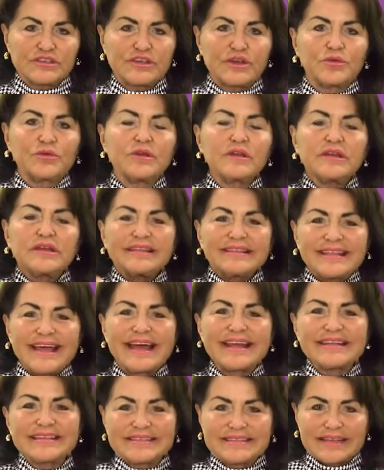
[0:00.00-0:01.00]
So
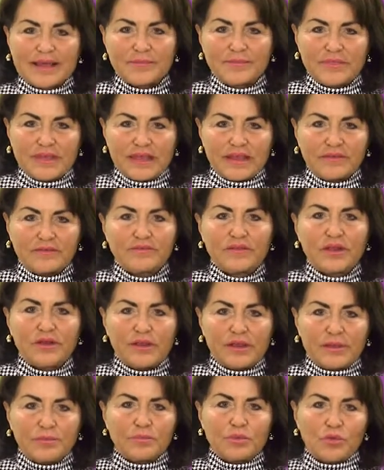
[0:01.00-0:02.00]
that is something
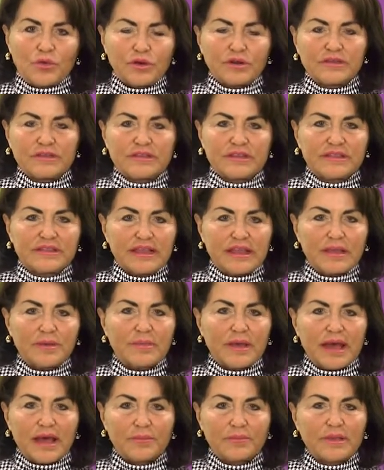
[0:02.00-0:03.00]
very important to think
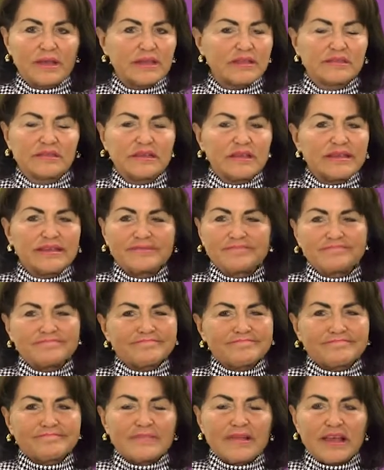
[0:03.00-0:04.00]
about because
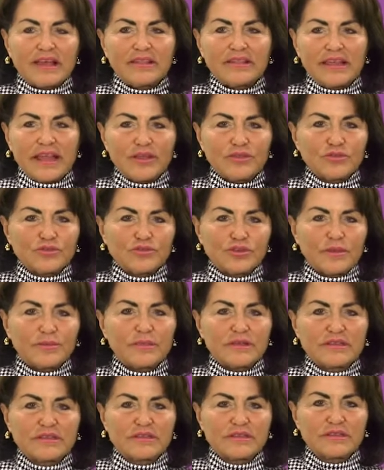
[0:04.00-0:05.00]
the other
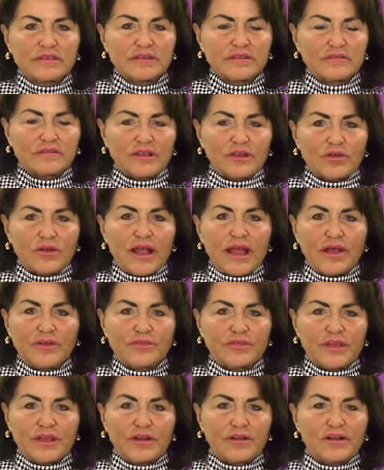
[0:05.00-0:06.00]
treatments that are
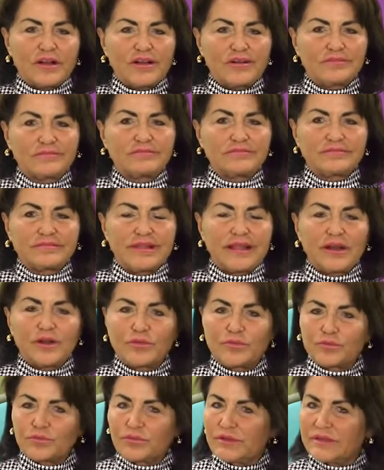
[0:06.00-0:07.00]
out there aren't they
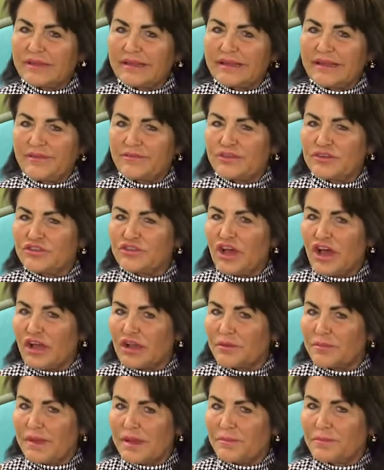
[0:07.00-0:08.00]
don't really even
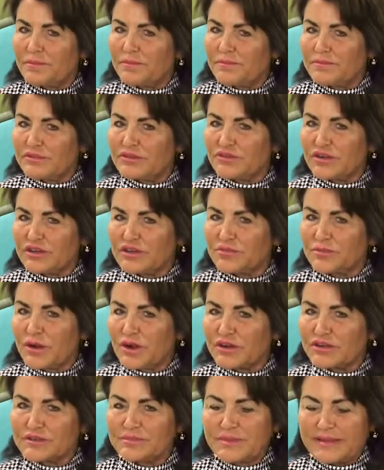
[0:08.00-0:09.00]
talk about stretch
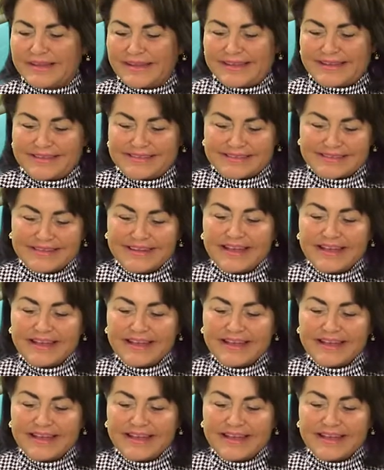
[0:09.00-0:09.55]
marks because